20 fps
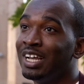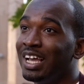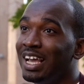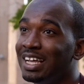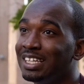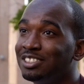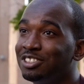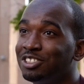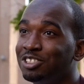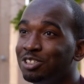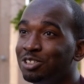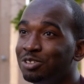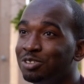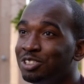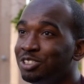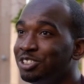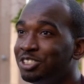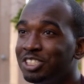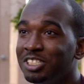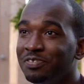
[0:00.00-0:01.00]
And so
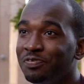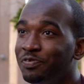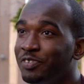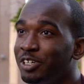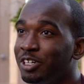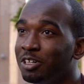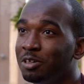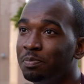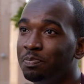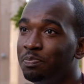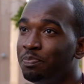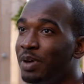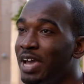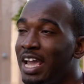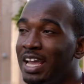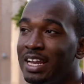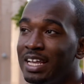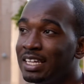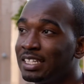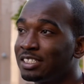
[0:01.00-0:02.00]
you shouldn't feel
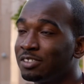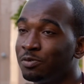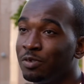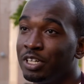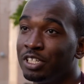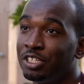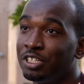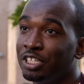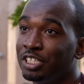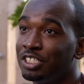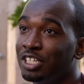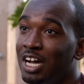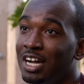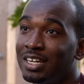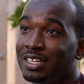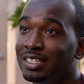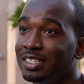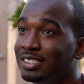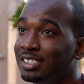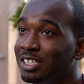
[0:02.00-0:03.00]
panicked whether you're
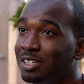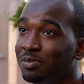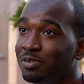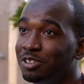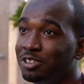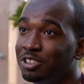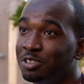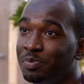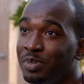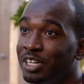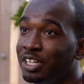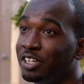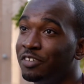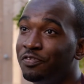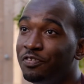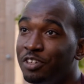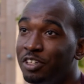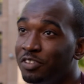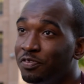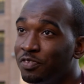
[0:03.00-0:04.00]
talking to someone who's been in a
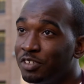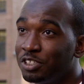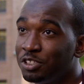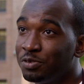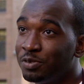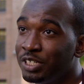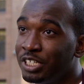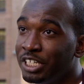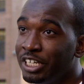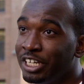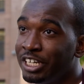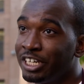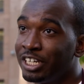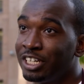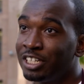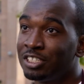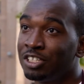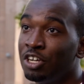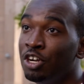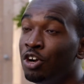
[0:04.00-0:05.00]
field for 20
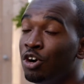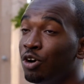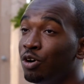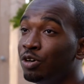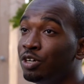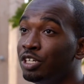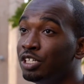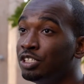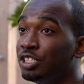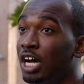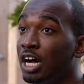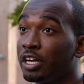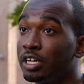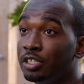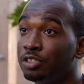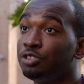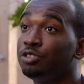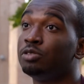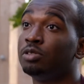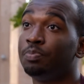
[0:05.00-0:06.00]
years or you're
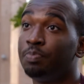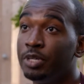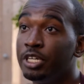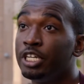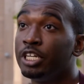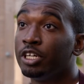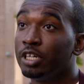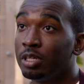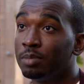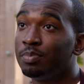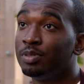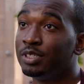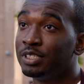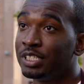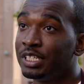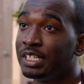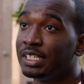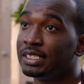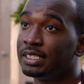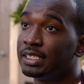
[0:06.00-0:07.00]
talking to a peer and
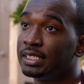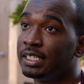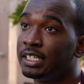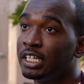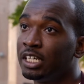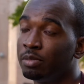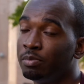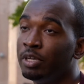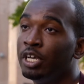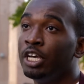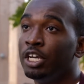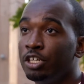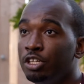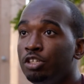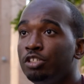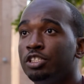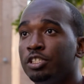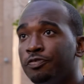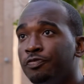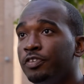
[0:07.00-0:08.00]
presenting to them.
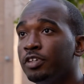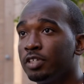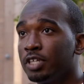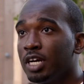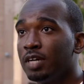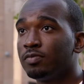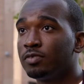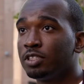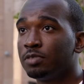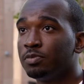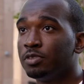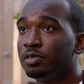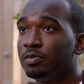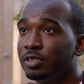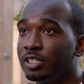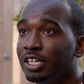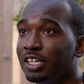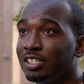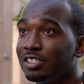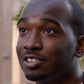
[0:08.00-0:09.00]
You should feel comfortable
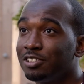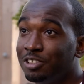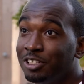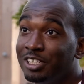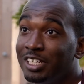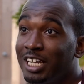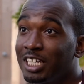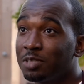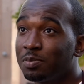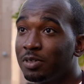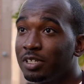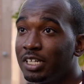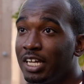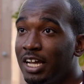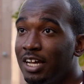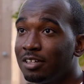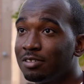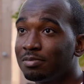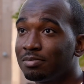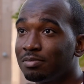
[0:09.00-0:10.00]
because you're an expert
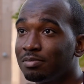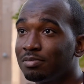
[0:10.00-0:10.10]
now.